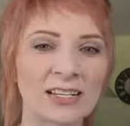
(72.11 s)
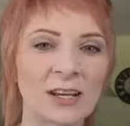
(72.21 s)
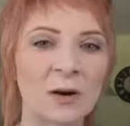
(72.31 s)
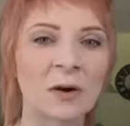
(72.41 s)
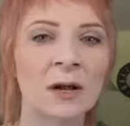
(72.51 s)

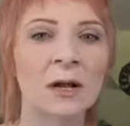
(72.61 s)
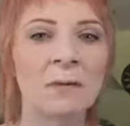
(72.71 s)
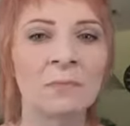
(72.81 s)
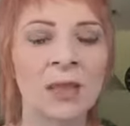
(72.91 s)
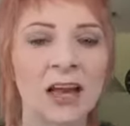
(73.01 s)
So
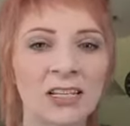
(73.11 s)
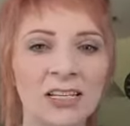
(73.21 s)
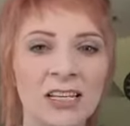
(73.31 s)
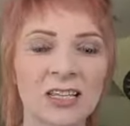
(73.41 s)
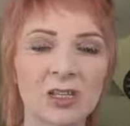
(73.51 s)

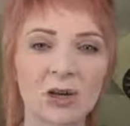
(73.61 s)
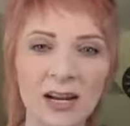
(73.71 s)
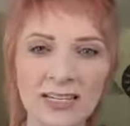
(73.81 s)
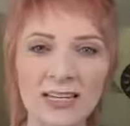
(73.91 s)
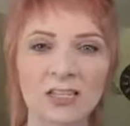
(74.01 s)
it's crazy.